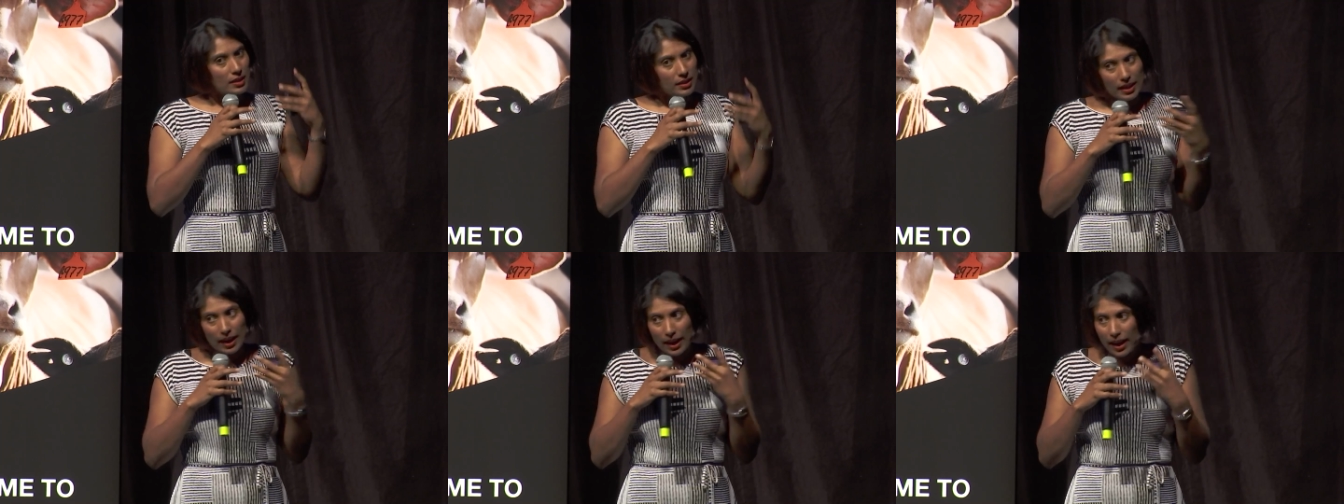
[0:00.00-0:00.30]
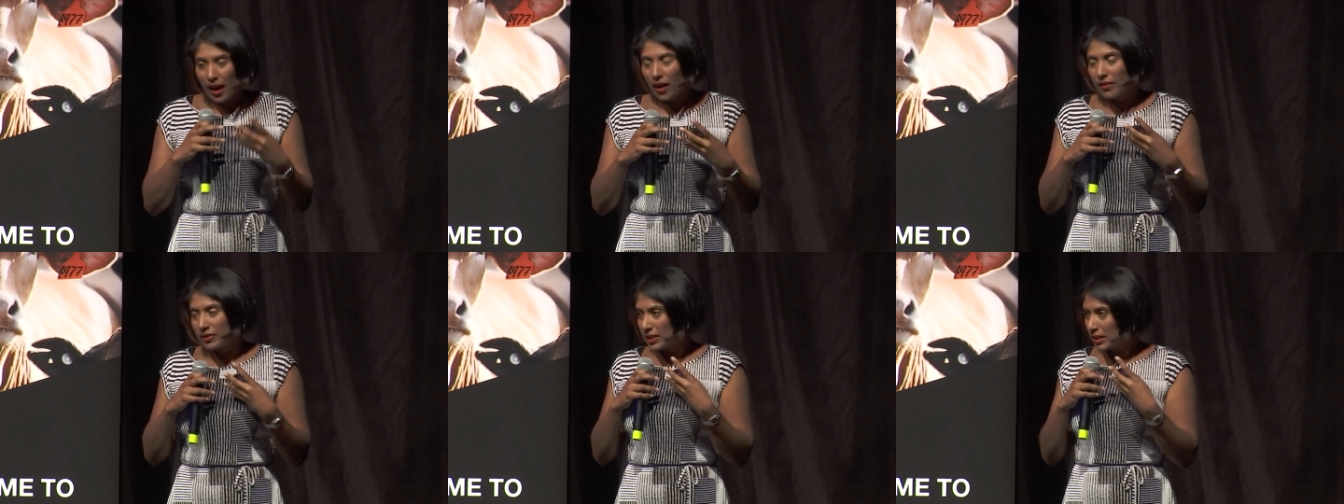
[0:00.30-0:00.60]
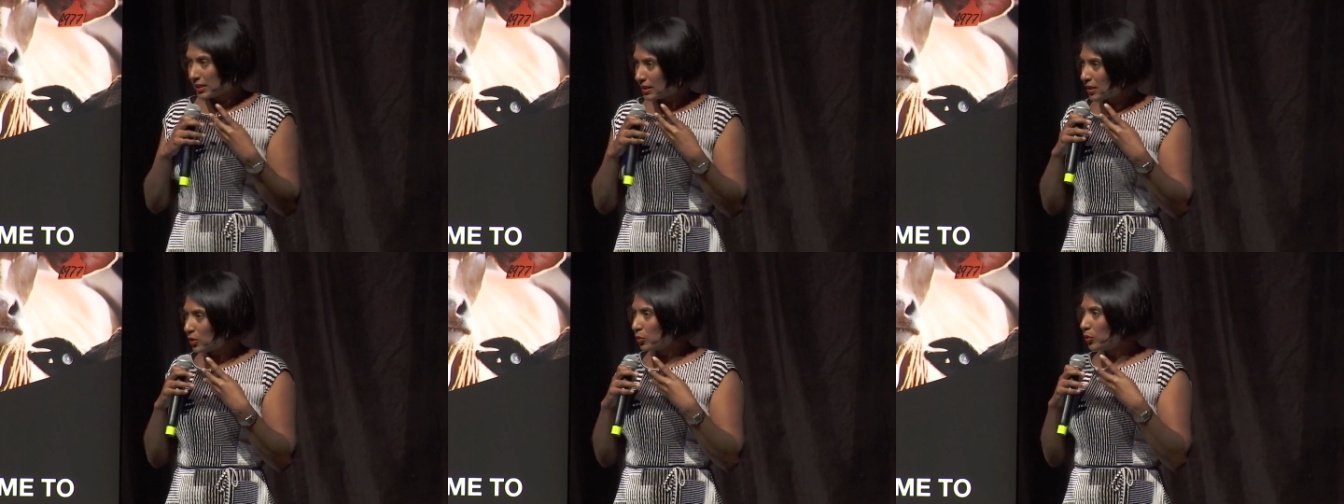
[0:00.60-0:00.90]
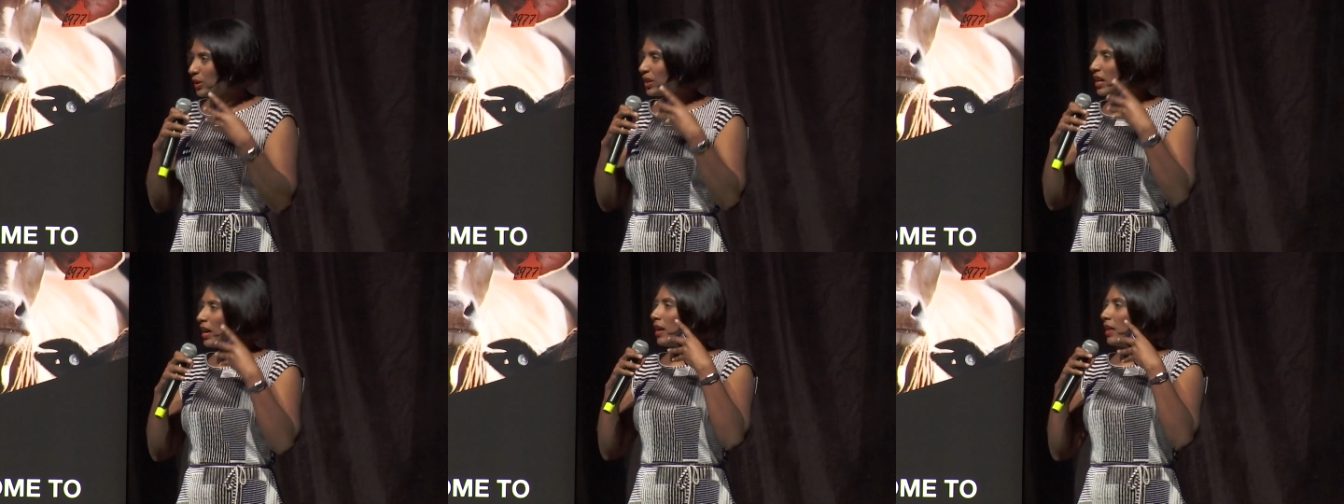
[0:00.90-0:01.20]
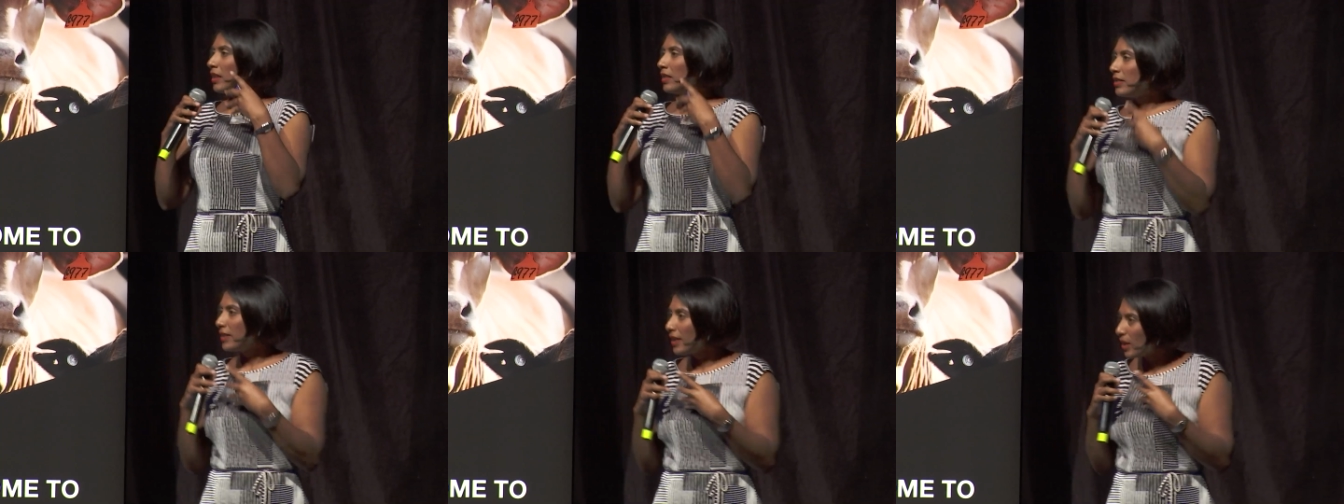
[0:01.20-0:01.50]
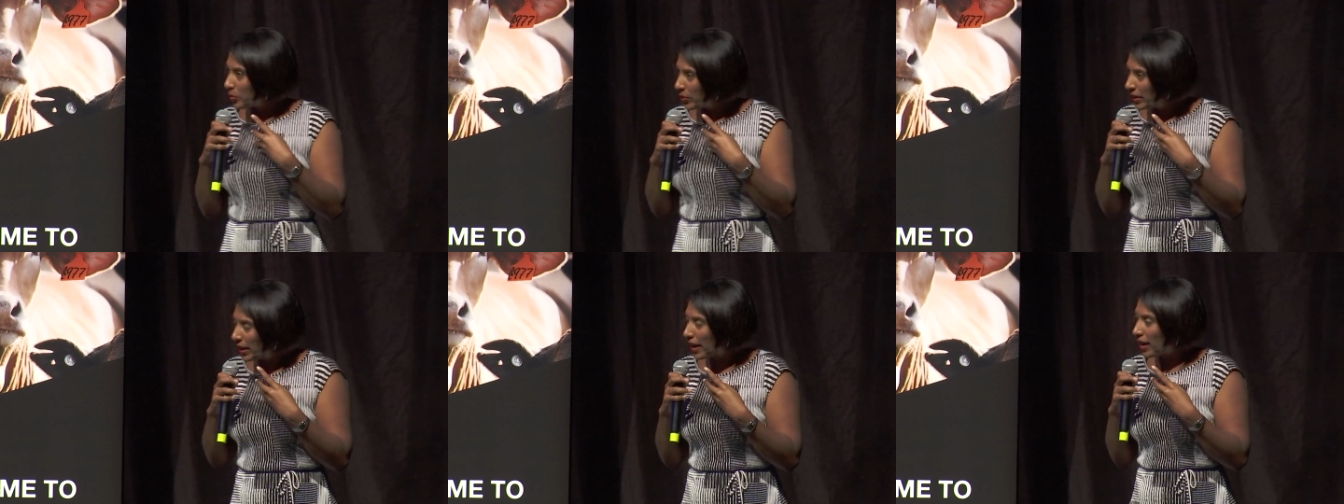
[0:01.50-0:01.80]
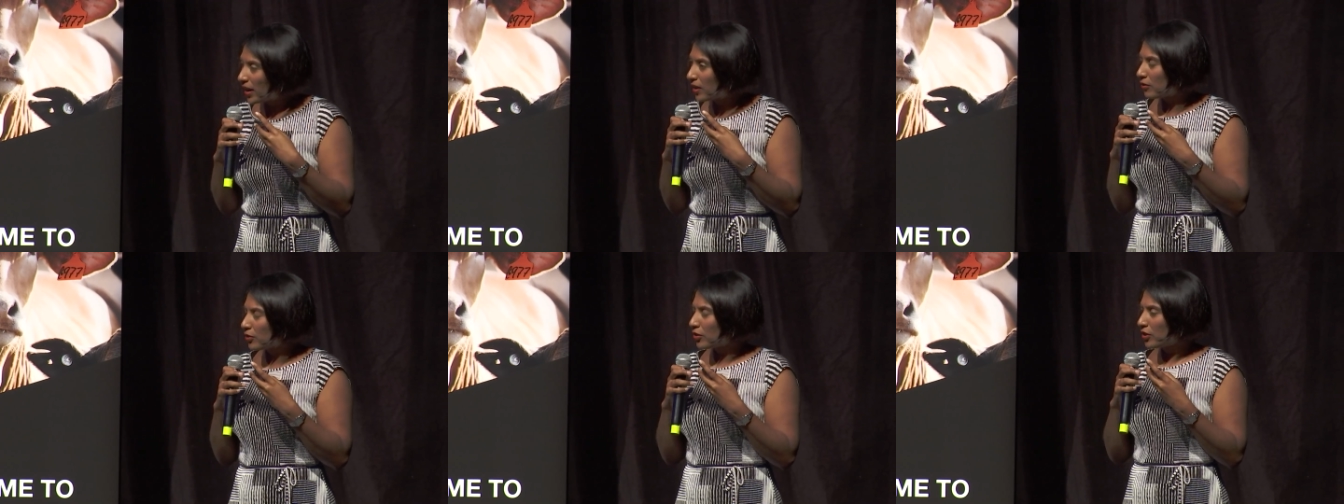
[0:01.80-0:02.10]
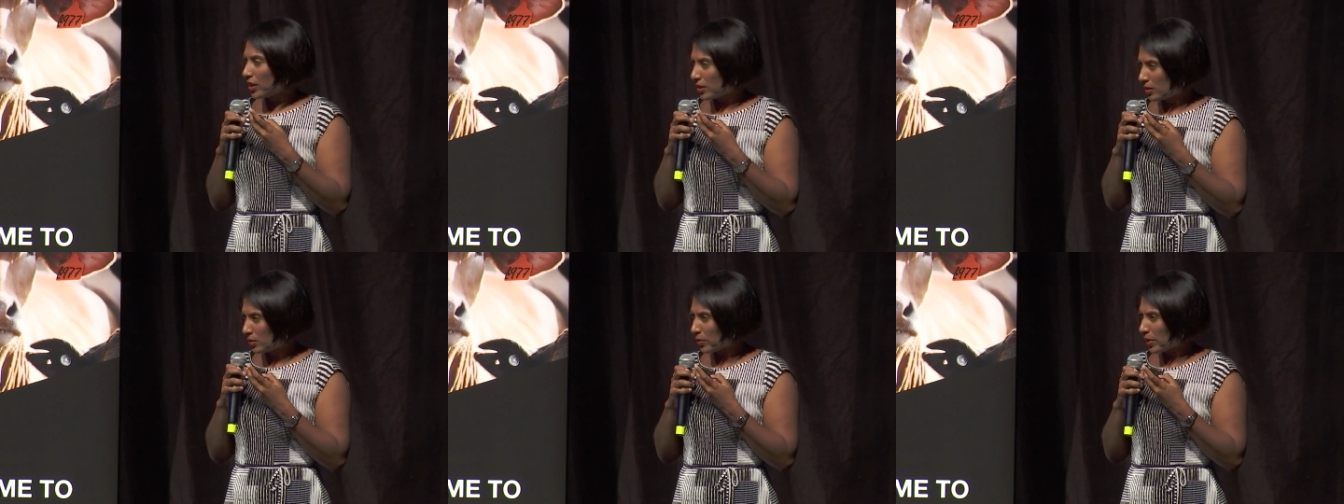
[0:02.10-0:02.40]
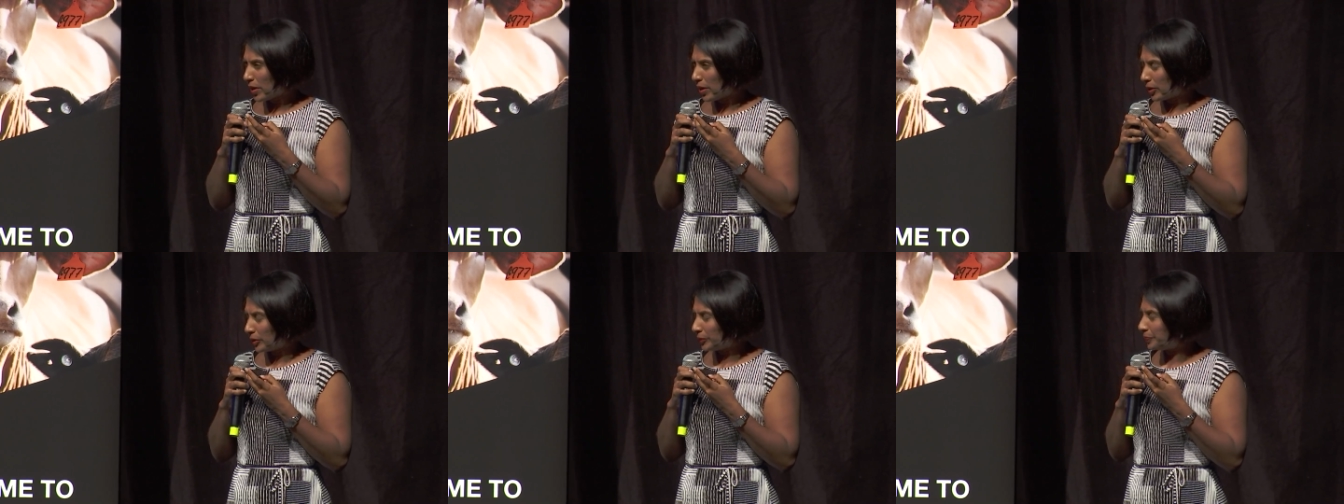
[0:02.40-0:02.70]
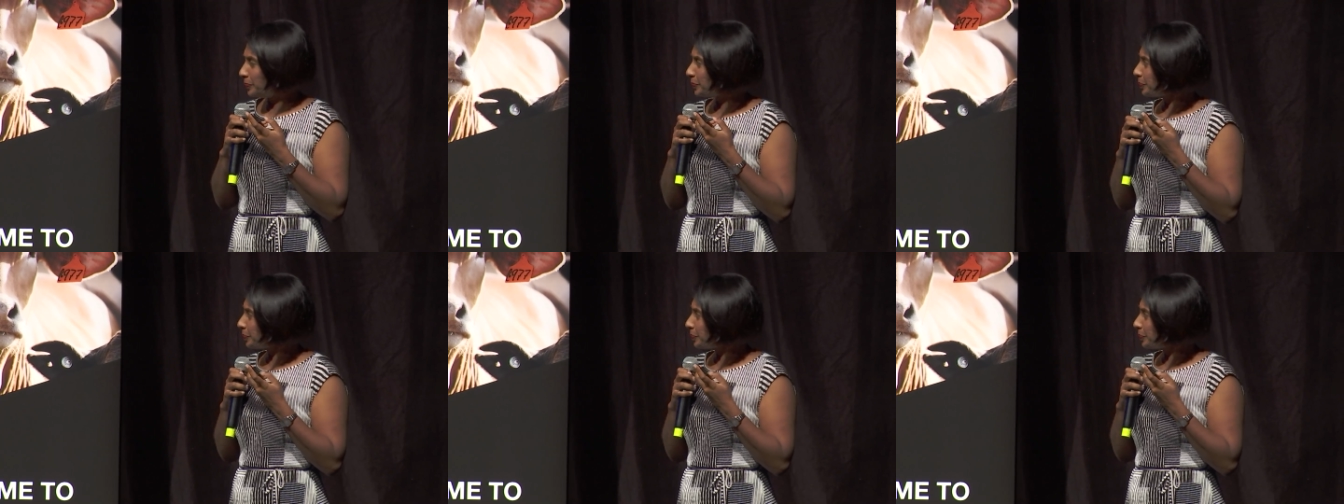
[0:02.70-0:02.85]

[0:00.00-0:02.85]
they have to deal with their behavior as well.